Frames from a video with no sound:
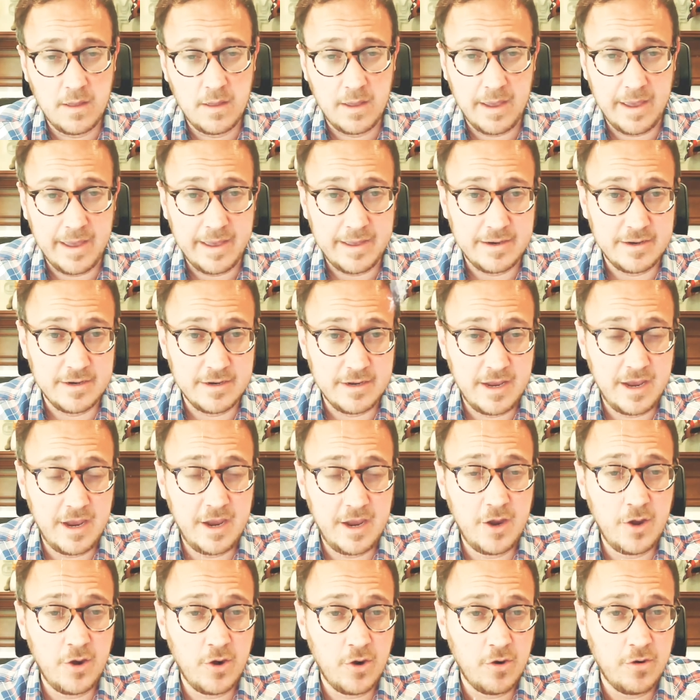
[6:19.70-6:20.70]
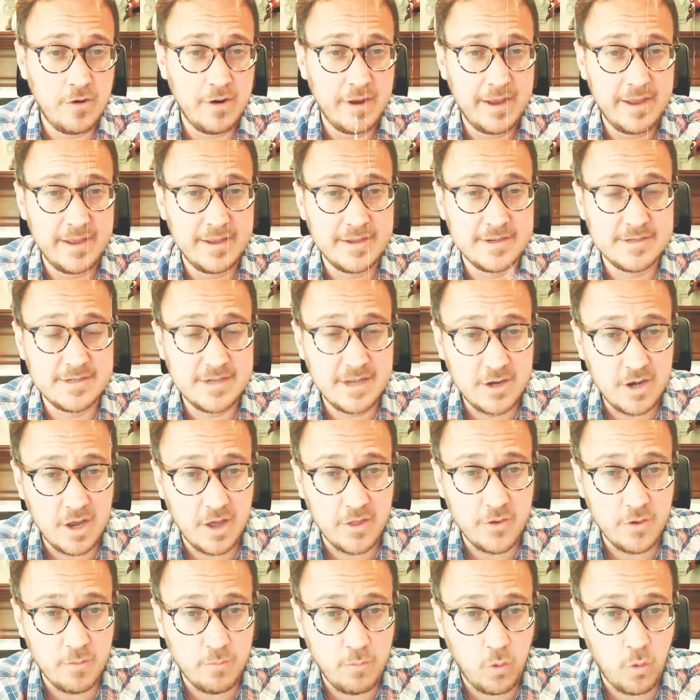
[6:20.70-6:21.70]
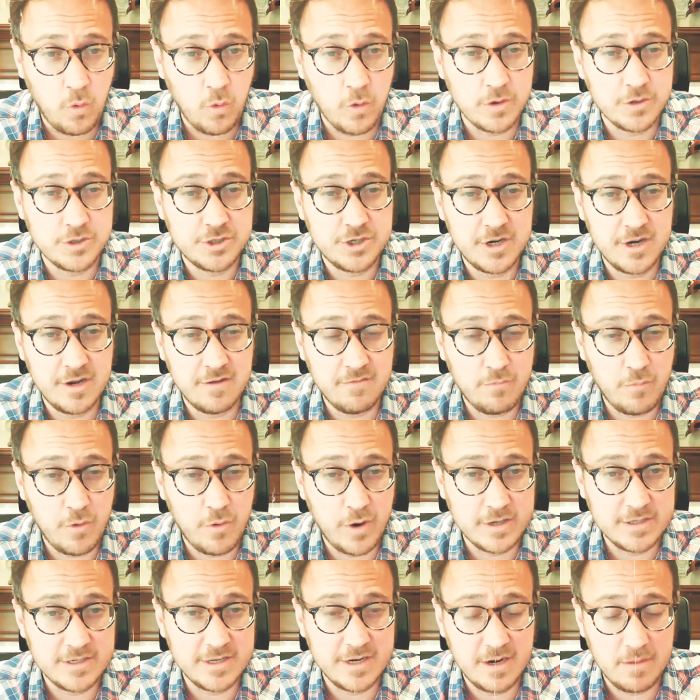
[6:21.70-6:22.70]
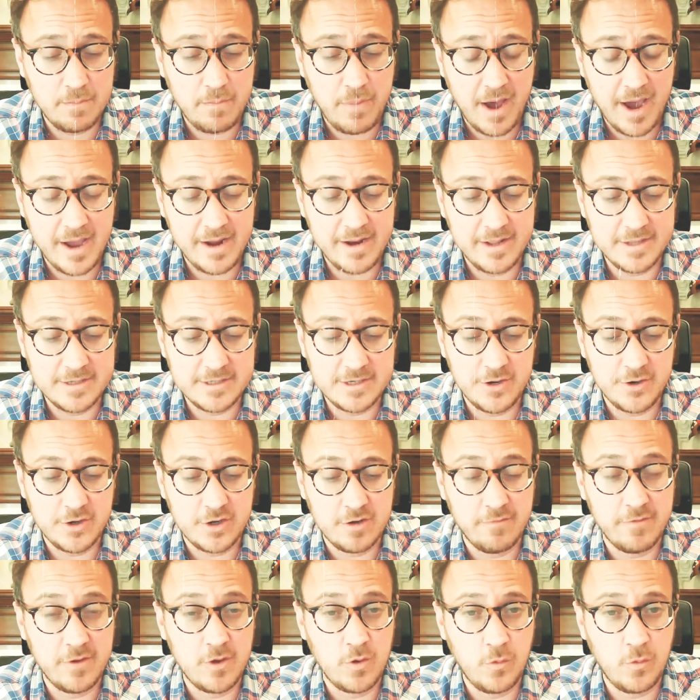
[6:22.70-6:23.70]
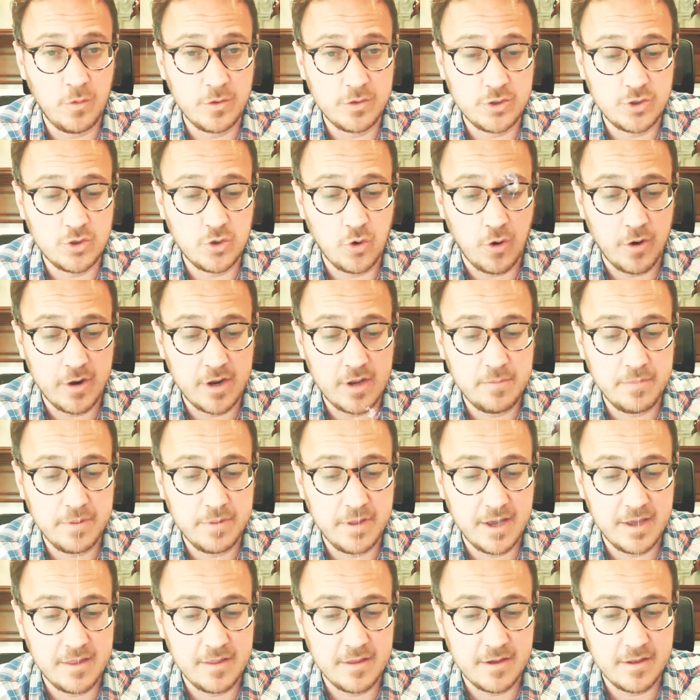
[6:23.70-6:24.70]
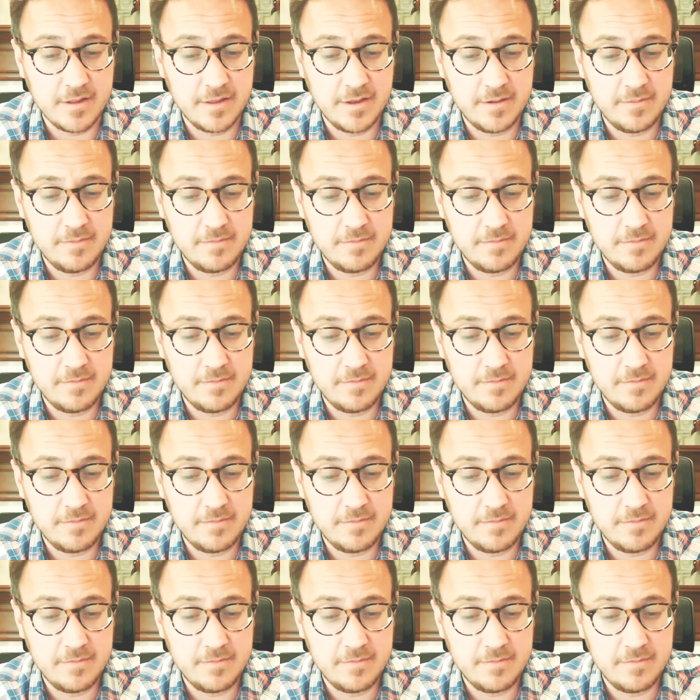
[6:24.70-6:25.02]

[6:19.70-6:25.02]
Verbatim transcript: And here is another portion of President Biden's interview with Jordy. Play the clip.